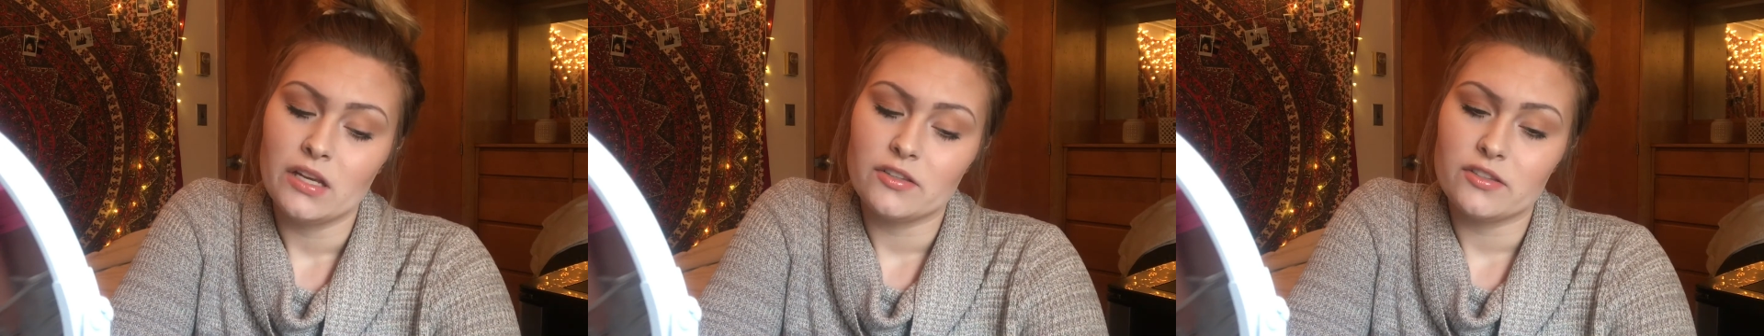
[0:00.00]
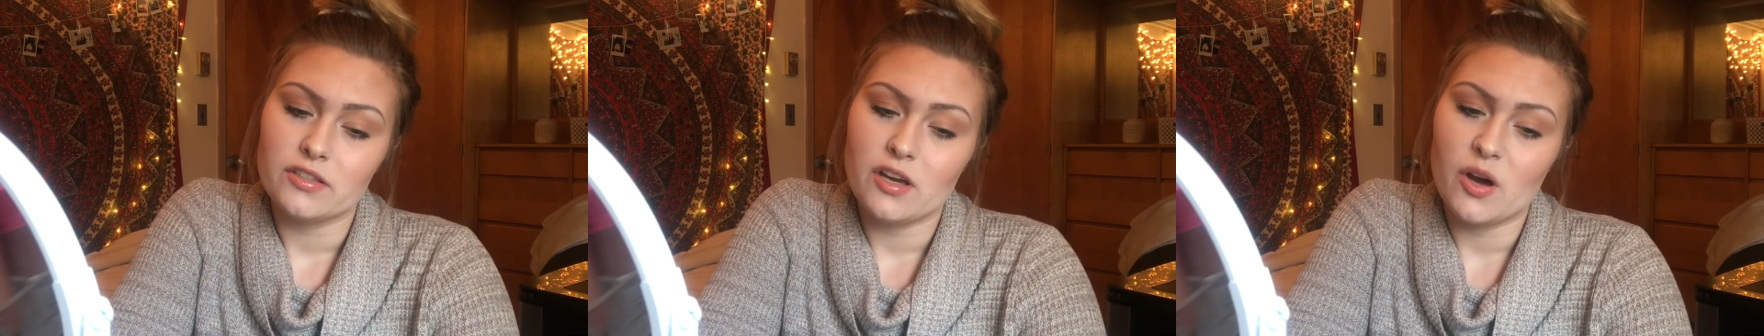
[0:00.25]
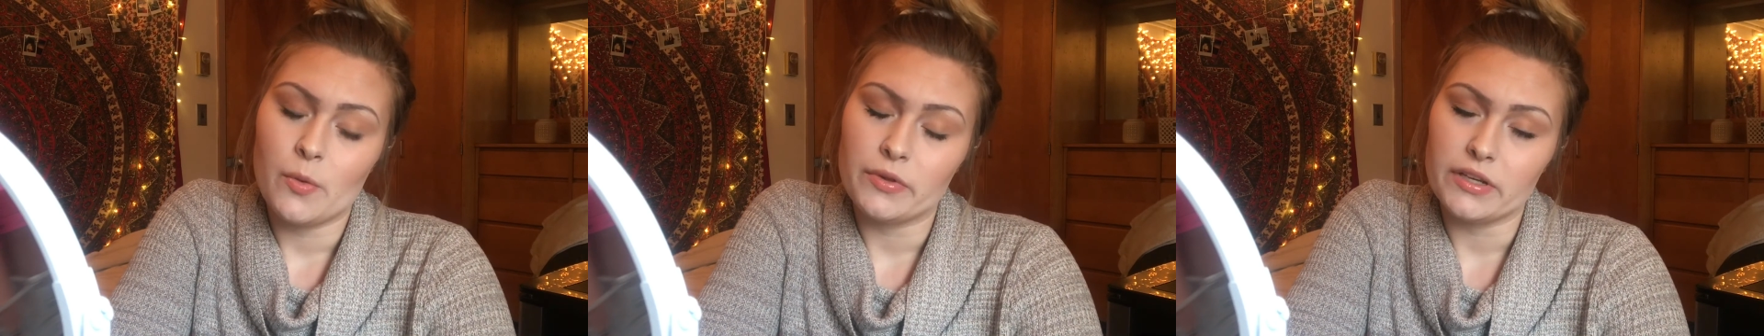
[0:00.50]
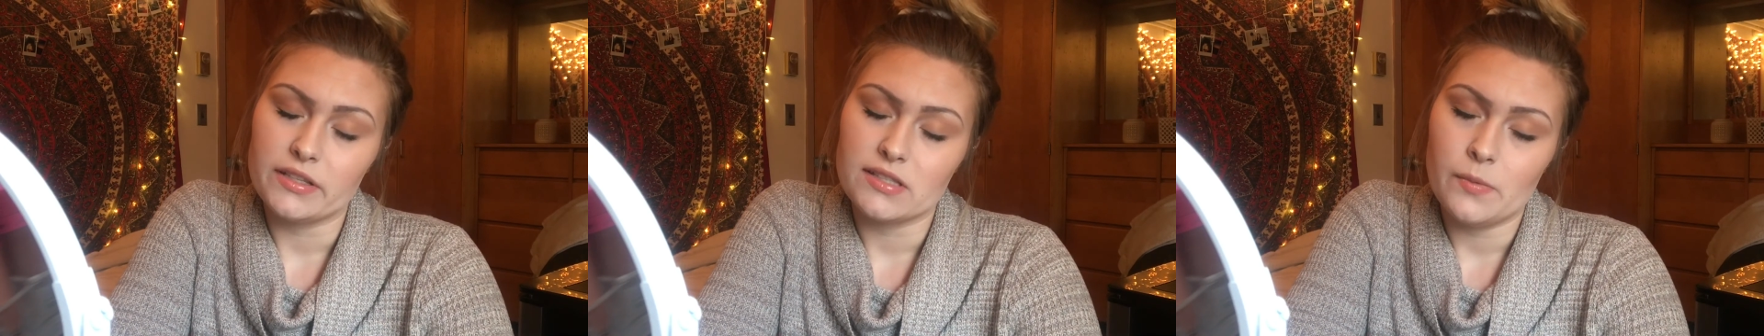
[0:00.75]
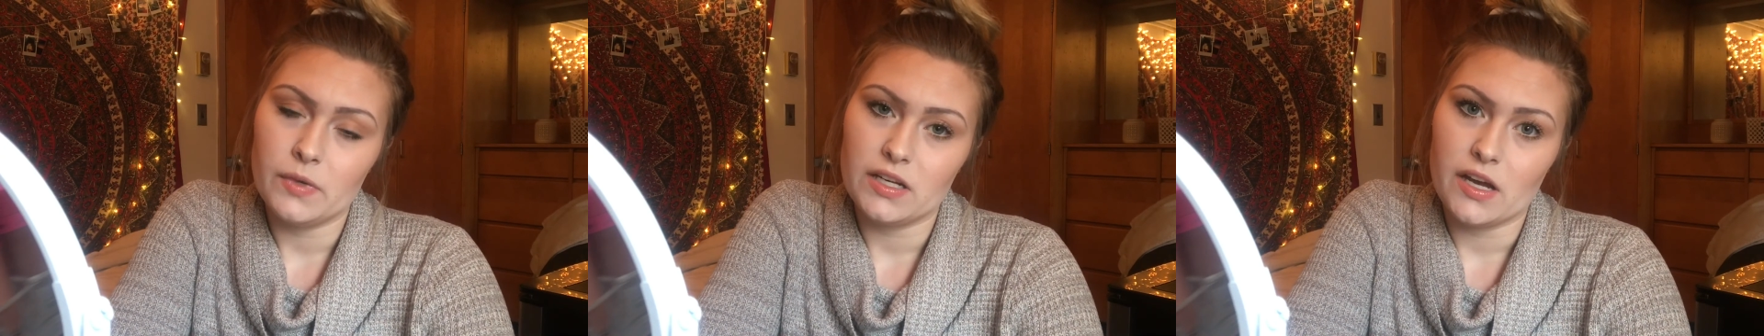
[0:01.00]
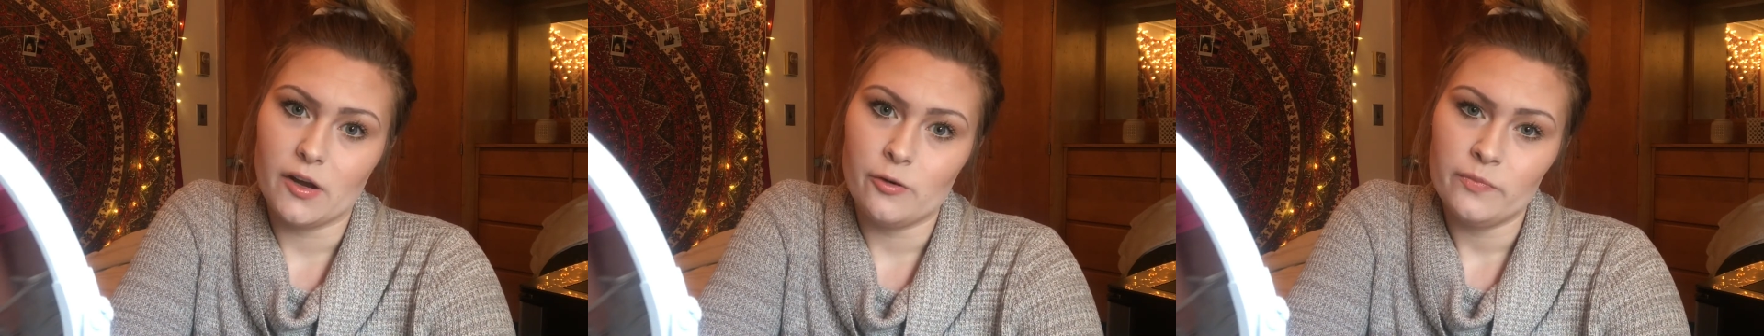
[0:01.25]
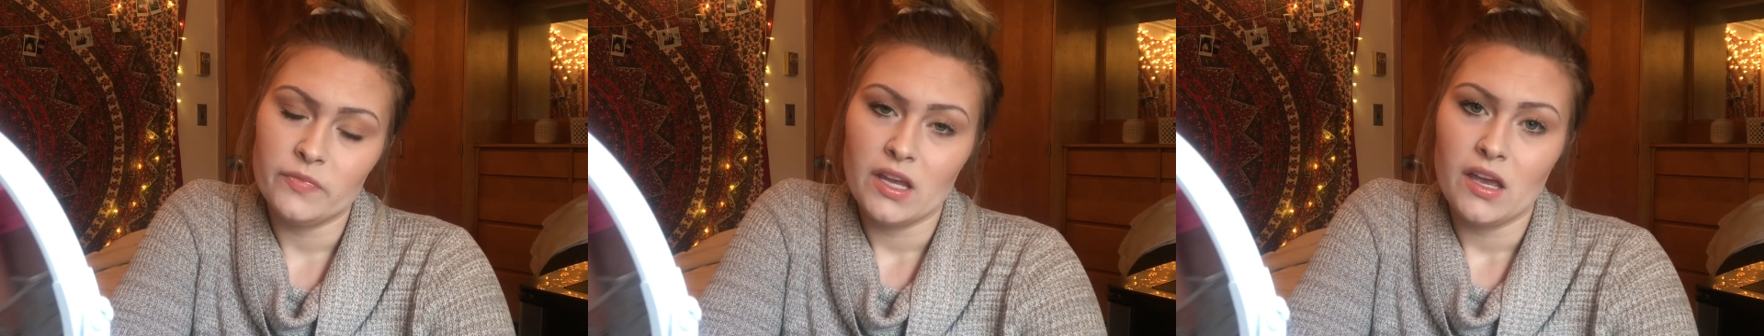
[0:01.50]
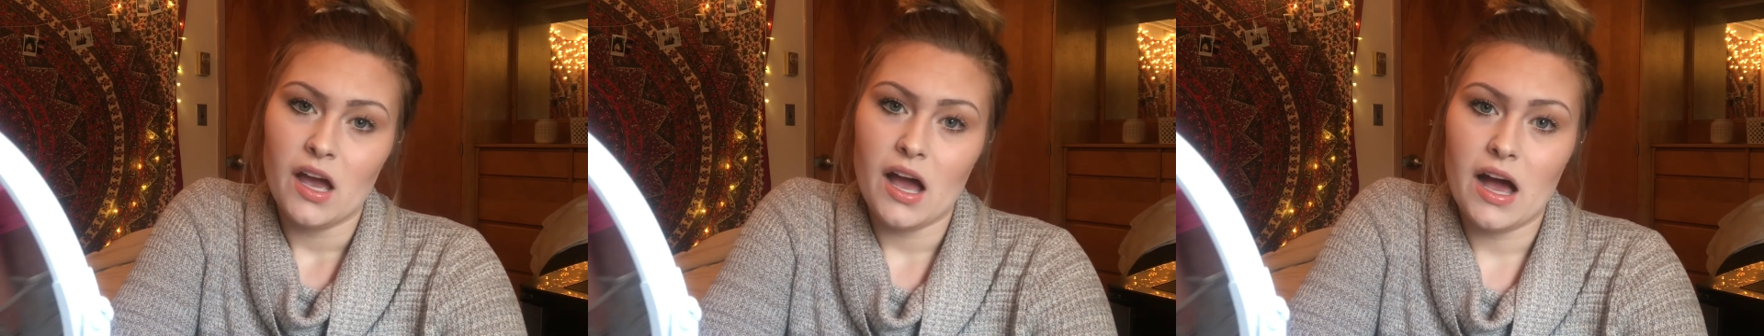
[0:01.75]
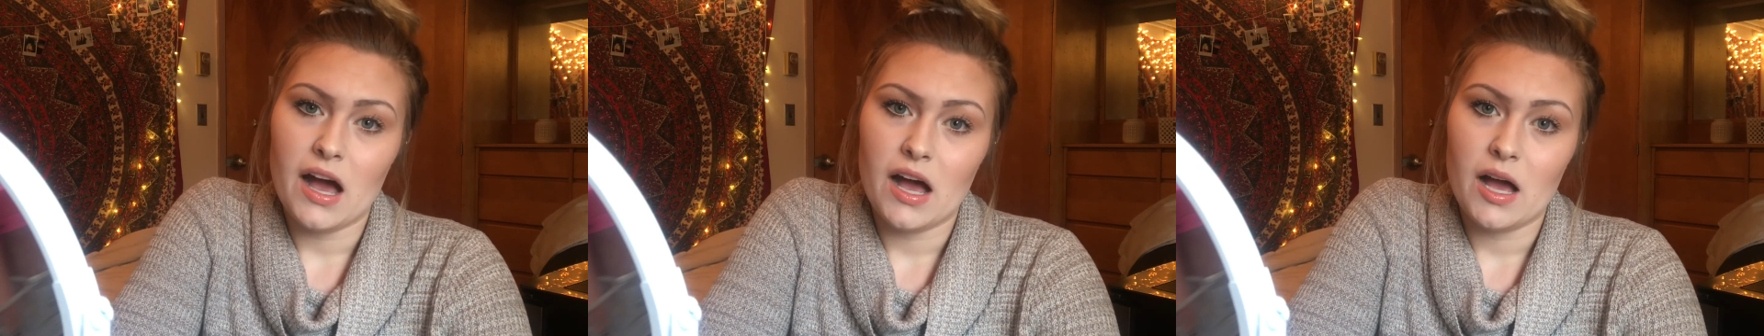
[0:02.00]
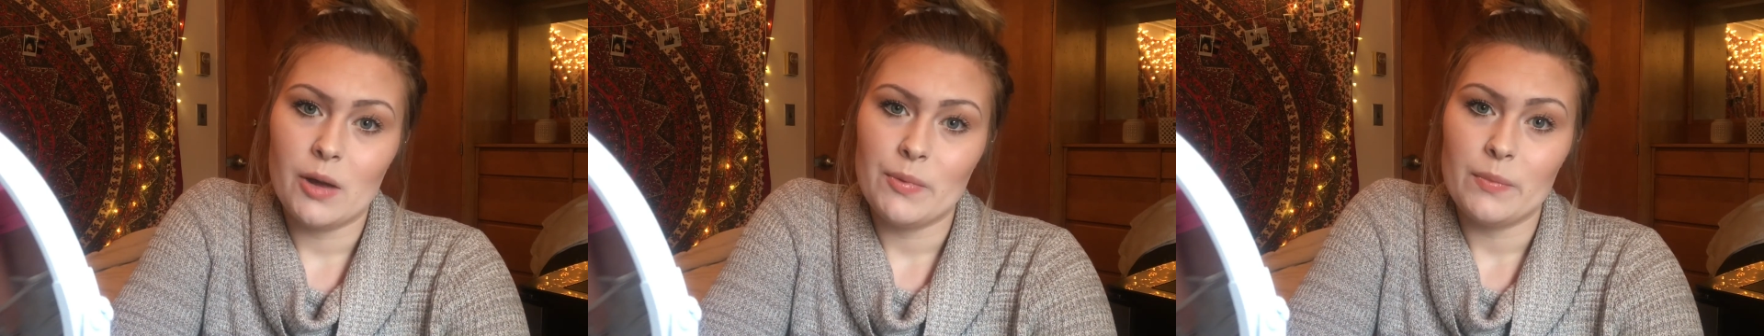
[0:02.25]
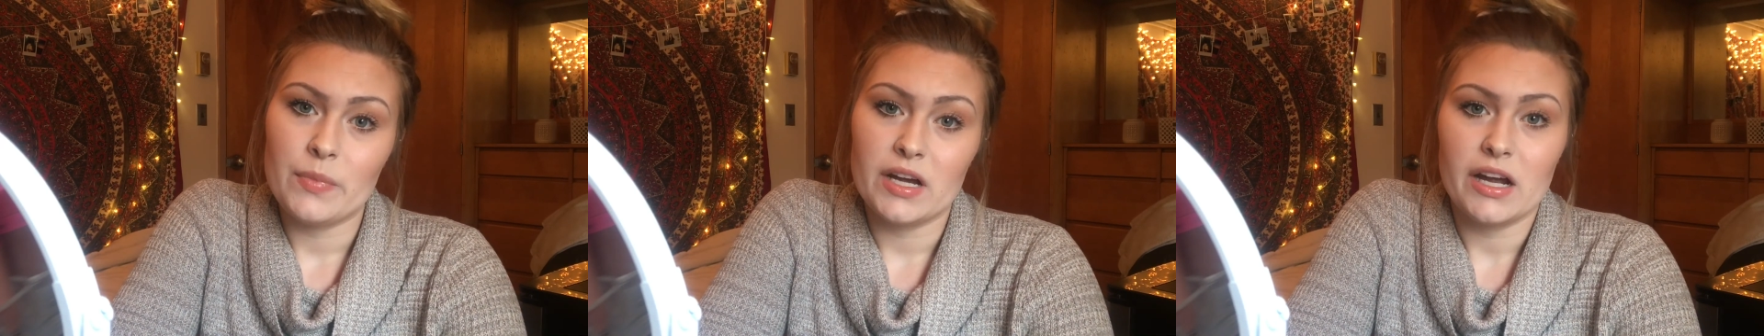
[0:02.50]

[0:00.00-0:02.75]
So please let me know. But